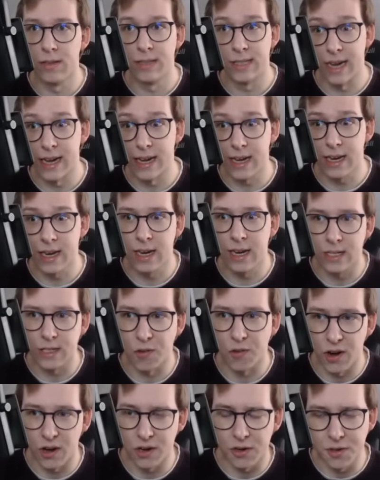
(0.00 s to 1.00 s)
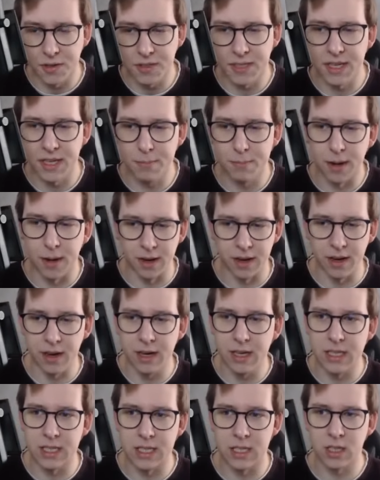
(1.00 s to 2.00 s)
Sadly, it's very toxic, but
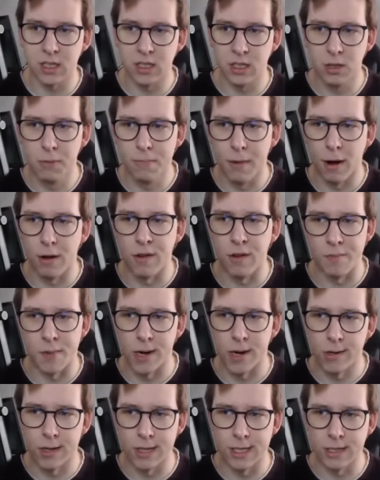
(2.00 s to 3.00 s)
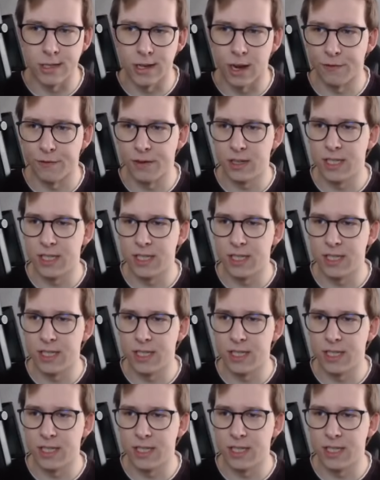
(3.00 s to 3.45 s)
it is super overpowered, so definitely